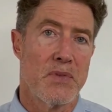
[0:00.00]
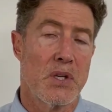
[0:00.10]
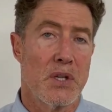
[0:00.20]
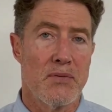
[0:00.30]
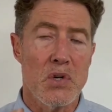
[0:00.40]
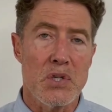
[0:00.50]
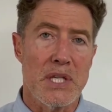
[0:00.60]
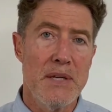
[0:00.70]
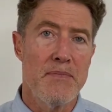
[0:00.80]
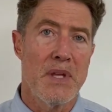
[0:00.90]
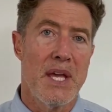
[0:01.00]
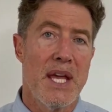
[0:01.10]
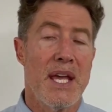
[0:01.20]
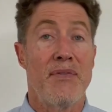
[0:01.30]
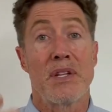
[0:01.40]
Conversely,
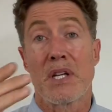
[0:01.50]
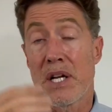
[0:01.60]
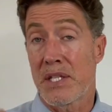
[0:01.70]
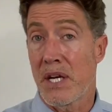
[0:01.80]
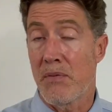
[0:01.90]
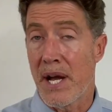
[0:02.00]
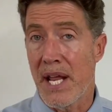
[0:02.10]
if it cuts it at right